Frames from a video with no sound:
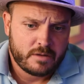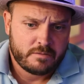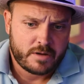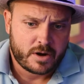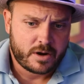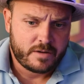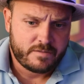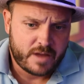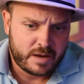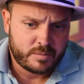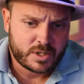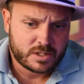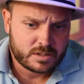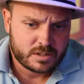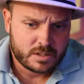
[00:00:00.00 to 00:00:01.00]
very
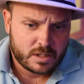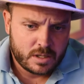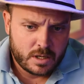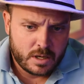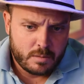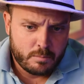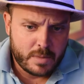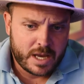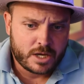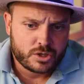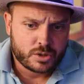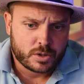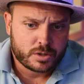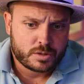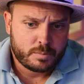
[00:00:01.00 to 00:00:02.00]
famous
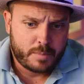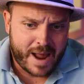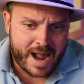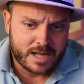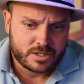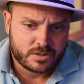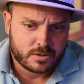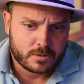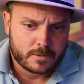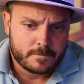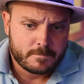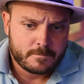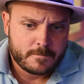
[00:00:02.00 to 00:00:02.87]
megachurch pastor.